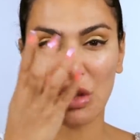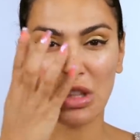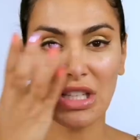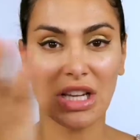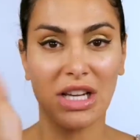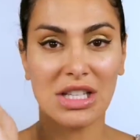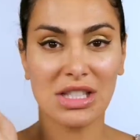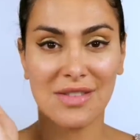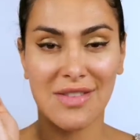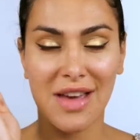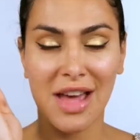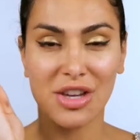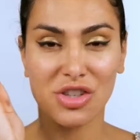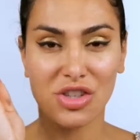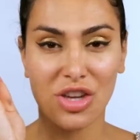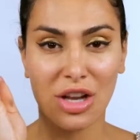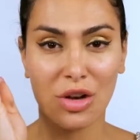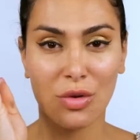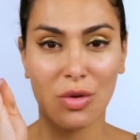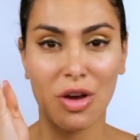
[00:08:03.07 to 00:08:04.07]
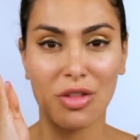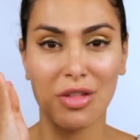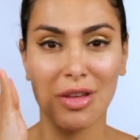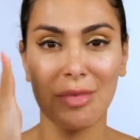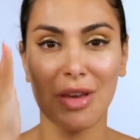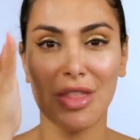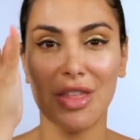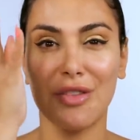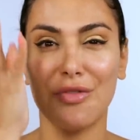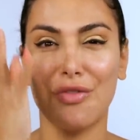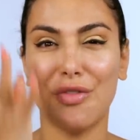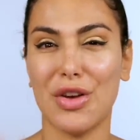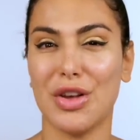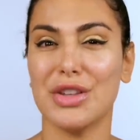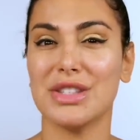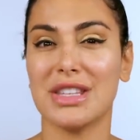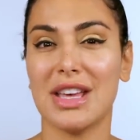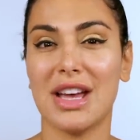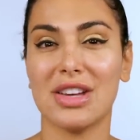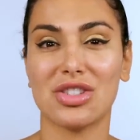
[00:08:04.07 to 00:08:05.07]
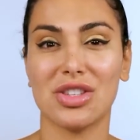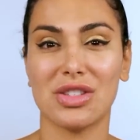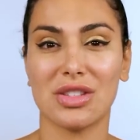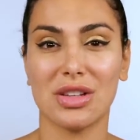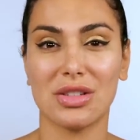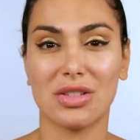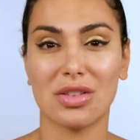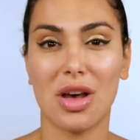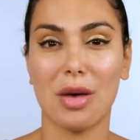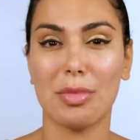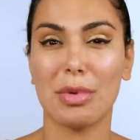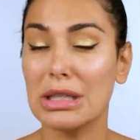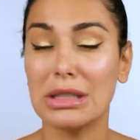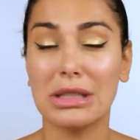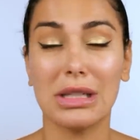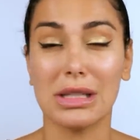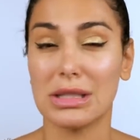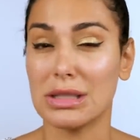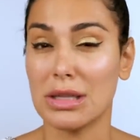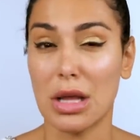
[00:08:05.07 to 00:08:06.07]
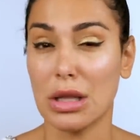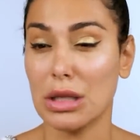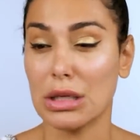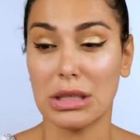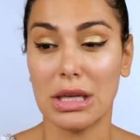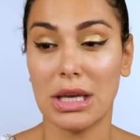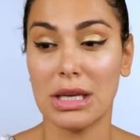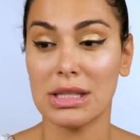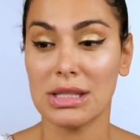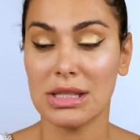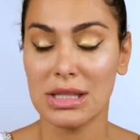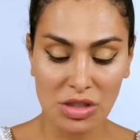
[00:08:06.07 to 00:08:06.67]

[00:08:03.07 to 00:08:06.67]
tons of eyeshadow on them and then false lashes on top. It does not look nice.